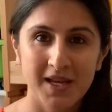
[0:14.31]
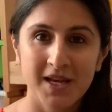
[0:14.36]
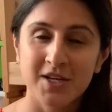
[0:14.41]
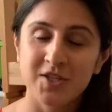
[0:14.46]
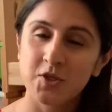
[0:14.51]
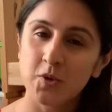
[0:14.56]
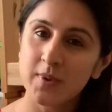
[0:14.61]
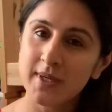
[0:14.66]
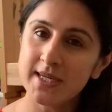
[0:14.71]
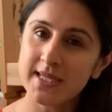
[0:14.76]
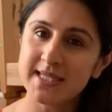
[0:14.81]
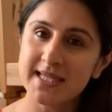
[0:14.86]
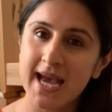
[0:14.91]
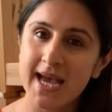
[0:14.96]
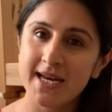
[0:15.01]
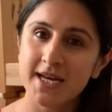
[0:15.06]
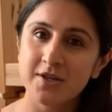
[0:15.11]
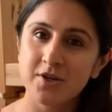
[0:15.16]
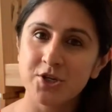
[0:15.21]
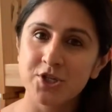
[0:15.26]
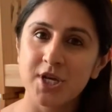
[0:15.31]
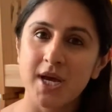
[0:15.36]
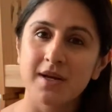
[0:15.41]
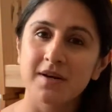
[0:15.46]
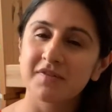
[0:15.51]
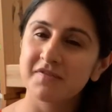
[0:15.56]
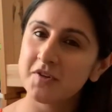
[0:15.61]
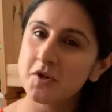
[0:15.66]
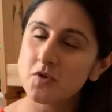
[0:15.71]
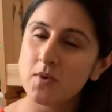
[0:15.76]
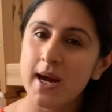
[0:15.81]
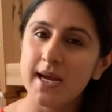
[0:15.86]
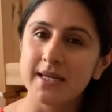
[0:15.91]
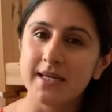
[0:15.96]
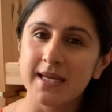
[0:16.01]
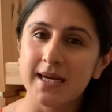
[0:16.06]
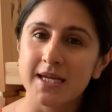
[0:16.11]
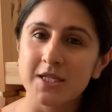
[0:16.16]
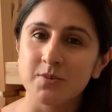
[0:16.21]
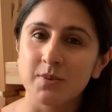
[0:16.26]
So we decided to share a few
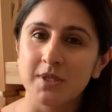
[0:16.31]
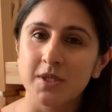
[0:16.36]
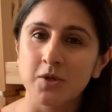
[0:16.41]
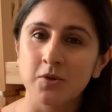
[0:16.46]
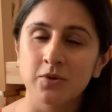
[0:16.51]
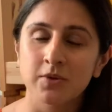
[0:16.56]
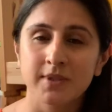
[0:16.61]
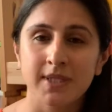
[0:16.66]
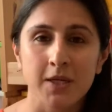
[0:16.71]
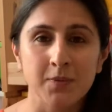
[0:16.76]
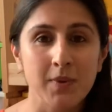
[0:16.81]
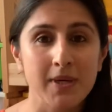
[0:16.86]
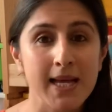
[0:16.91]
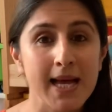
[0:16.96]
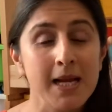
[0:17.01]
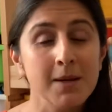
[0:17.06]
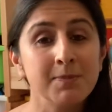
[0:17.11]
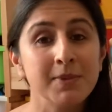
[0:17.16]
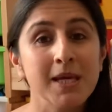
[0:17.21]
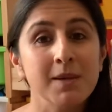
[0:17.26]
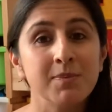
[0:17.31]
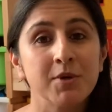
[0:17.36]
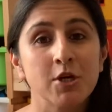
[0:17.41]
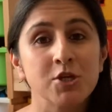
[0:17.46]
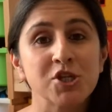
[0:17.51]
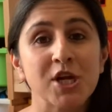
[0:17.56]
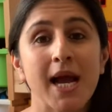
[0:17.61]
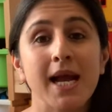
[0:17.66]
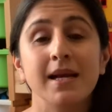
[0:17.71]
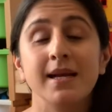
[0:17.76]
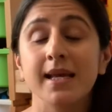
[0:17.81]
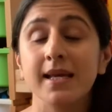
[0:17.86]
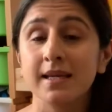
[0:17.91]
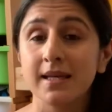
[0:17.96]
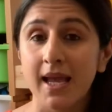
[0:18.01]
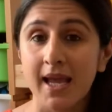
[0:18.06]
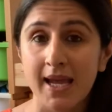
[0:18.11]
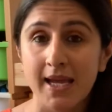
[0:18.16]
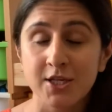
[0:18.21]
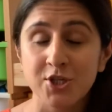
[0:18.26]
ideas with you that will help keep your child
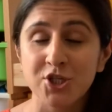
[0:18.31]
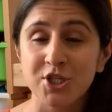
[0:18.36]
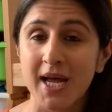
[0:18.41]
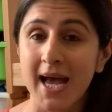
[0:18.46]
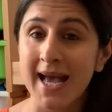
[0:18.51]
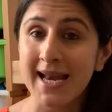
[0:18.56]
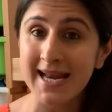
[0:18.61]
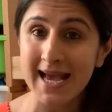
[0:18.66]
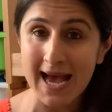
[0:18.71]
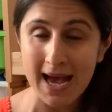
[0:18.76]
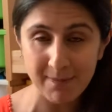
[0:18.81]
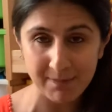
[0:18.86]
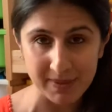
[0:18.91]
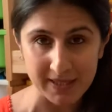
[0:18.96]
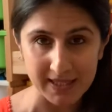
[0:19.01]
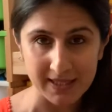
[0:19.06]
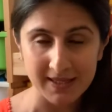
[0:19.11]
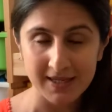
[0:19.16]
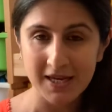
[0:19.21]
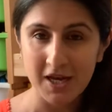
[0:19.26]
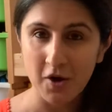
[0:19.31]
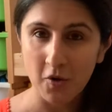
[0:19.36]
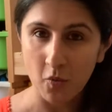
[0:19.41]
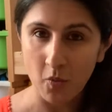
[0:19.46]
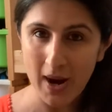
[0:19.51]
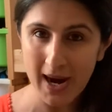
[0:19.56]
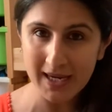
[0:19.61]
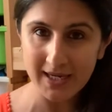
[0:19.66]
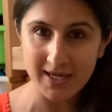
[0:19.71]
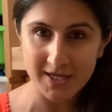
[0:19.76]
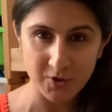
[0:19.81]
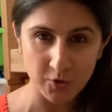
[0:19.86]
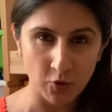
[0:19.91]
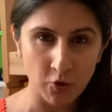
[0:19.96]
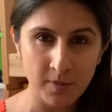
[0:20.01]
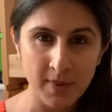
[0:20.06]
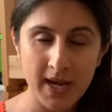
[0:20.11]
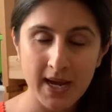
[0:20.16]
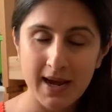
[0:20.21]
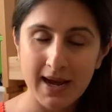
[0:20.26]
engaged and happy while at
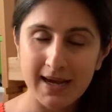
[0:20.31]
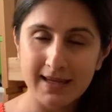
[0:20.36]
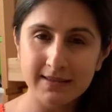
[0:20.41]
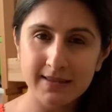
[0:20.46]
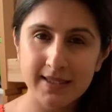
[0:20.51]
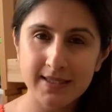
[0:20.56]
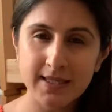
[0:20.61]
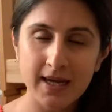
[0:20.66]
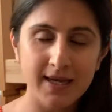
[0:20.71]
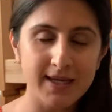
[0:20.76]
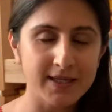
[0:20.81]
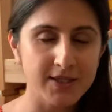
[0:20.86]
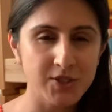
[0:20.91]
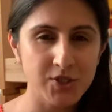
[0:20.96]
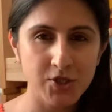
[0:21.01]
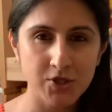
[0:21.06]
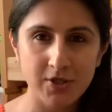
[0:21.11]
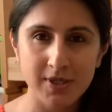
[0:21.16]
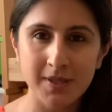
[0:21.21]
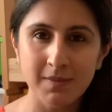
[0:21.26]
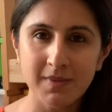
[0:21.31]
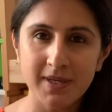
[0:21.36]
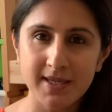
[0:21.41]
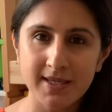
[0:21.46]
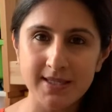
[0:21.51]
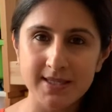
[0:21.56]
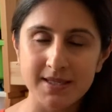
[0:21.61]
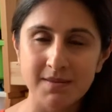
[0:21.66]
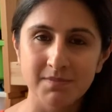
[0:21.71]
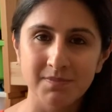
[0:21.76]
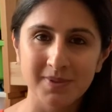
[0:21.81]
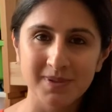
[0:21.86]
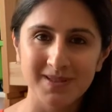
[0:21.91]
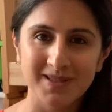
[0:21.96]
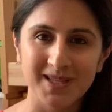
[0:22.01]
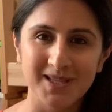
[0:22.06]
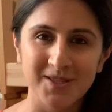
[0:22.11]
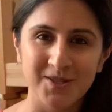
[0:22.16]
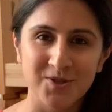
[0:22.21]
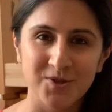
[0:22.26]
home, and these are extremely simple
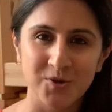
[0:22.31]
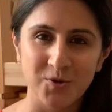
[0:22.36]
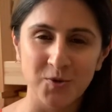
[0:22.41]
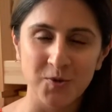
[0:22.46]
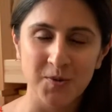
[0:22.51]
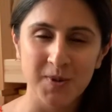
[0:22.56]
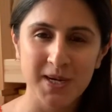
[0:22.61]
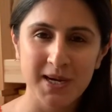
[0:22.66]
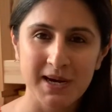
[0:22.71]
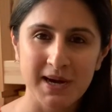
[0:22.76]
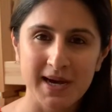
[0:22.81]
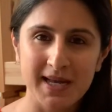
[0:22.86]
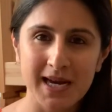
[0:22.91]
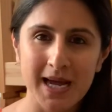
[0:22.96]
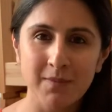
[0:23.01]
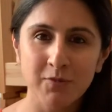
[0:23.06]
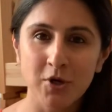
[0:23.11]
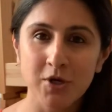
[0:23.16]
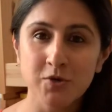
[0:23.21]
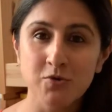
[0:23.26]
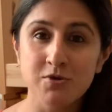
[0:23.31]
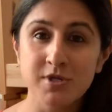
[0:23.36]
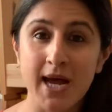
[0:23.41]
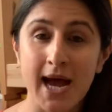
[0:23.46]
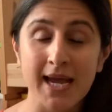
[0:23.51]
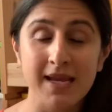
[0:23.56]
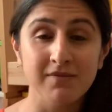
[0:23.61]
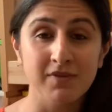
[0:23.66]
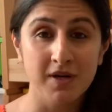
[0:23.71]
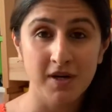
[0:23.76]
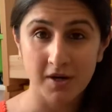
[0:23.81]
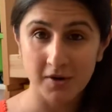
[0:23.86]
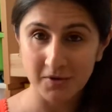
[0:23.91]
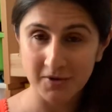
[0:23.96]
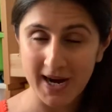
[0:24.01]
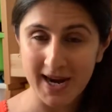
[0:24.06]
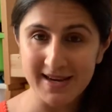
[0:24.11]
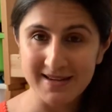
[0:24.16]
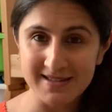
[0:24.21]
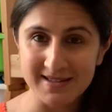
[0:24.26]
things to do, and I'm going to dive
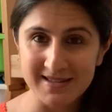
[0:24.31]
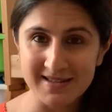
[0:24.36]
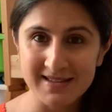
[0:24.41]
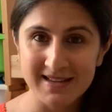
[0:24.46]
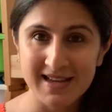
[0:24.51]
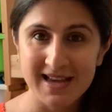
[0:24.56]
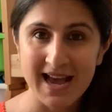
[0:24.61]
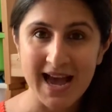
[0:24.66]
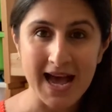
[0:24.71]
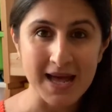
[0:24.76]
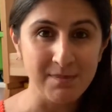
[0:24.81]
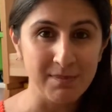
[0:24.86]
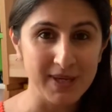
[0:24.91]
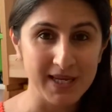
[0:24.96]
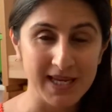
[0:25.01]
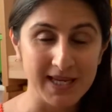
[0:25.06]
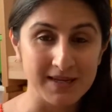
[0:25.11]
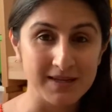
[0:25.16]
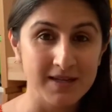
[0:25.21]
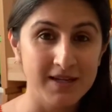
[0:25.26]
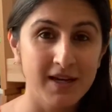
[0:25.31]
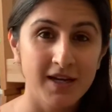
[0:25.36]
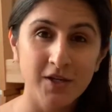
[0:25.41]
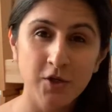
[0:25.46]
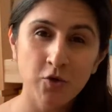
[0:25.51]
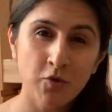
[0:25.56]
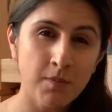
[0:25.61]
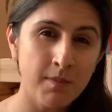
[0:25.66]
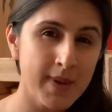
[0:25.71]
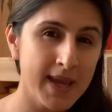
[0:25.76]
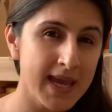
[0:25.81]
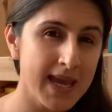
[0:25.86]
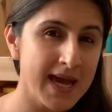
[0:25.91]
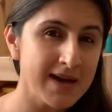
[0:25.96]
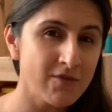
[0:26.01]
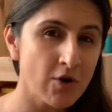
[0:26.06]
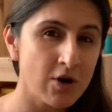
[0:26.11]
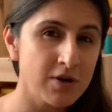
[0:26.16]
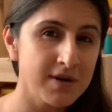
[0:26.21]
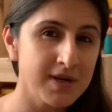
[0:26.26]
right in and begin. You may
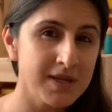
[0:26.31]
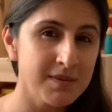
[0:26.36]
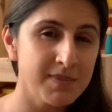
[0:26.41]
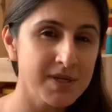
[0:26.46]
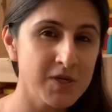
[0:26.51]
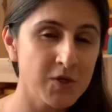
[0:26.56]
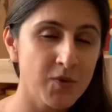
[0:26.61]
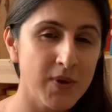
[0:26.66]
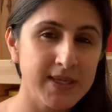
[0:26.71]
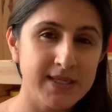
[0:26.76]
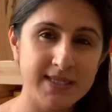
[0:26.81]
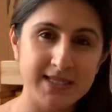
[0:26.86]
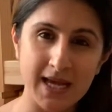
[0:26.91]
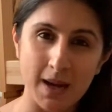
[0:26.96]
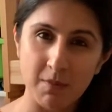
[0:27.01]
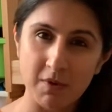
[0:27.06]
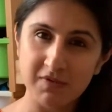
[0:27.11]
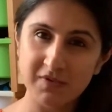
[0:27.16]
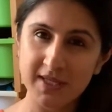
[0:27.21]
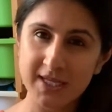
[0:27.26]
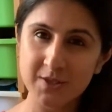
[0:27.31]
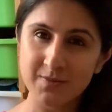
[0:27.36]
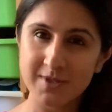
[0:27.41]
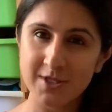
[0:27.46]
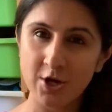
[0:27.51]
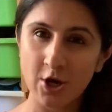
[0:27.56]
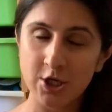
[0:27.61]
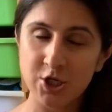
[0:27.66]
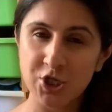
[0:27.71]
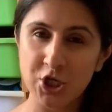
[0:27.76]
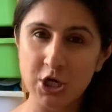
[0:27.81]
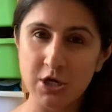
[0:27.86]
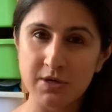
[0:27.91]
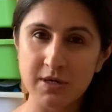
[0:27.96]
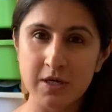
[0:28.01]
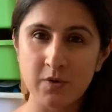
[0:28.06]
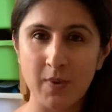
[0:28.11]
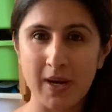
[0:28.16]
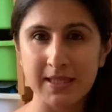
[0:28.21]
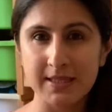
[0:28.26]
have already been doing some of these with your
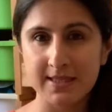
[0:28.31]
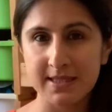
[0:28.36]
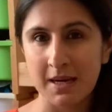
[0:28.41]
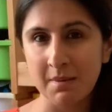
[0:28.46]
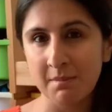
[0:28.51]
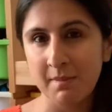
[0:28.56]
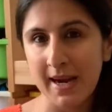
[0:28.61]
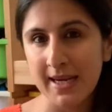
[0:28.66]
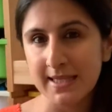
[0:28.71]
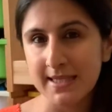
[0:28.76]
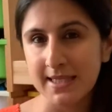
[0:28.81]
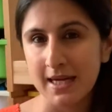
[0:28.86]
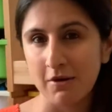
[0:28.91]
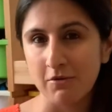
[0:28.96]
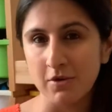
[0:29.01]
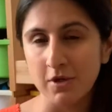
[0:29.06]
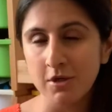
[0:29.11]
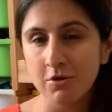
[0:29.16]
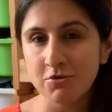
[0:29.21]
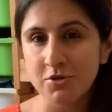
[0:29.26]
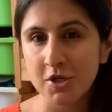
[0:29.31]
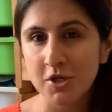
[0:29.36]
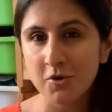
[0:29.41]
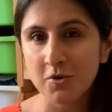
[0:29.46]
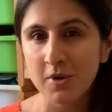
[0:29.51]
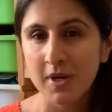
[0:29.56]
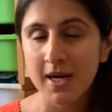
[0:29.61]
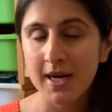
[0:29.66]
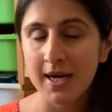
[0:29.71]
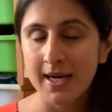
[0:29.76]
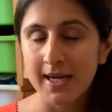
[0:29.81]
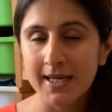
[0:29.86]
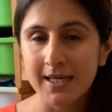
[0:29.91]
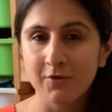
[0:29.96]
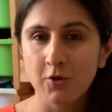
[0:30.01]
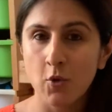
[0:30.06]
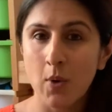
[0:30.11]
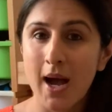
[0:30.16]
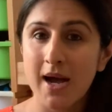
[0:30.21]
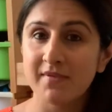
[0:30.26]
children, while some might sound new to you, and if
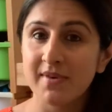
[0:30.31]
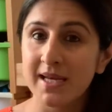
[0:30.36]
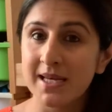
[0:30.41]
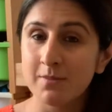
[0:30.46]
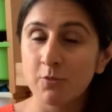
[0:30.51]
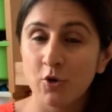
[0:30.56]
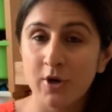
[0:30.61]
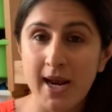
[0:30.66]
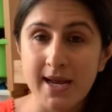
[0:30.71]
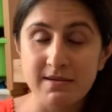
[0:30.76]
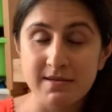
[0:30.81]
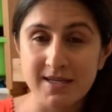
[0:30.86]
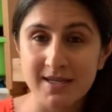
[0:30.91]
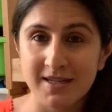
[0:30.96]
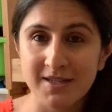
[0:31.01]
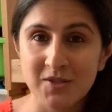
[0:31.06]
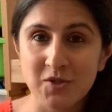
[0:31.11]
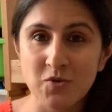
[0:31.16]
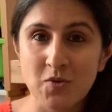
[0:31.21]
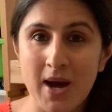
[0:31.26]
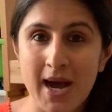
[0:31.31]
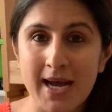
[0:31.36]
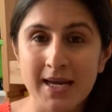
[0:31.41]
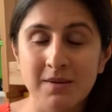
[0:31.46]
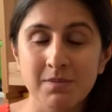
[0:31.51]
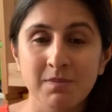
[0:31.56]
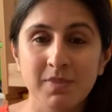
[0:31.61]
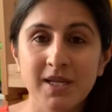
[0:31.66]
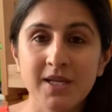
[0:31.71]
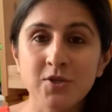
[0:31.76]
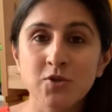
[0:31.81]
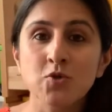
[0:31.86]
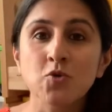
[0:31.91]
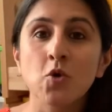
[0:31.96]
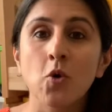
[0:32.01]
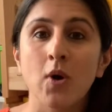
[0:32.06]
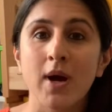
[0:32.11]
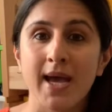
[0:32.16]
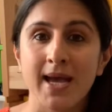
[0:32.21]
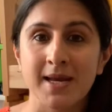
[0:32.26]
you have any more ideas to add, please do
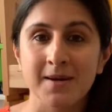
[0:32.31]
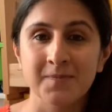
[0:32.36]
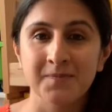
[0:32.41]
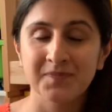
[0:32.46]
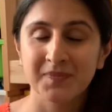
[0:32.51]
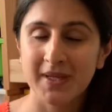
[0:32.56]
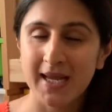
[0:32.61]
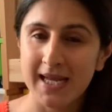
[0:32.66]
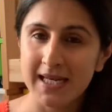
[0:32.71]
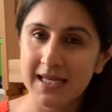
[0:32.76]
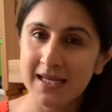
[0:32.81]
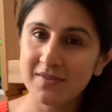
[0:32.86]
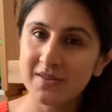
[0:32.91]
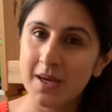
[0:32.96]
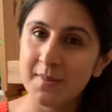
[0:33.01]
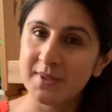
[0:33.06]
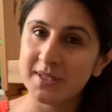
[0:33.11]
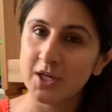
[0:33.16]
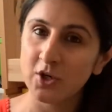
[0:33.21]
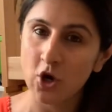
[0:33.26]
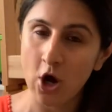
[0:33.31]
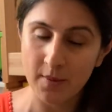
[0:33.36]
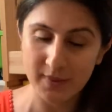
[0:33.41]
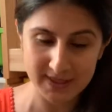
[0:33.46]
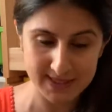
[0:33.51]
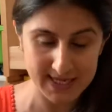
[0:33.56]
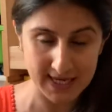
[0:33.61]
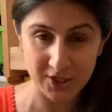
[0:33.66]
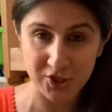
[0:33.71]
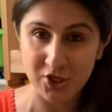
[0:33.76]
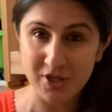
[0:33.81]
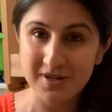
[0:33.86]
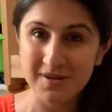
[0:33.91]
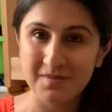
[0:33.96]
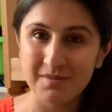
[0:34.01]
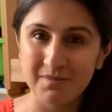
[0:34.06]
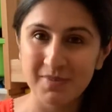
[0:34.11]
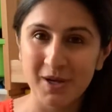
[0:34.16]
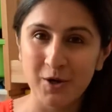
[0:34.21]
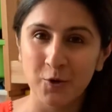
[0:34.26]
go ahead and leave them in the comment section
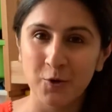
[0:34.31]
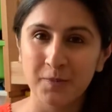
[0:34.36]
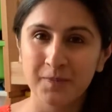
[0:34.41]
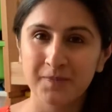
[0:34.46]
below.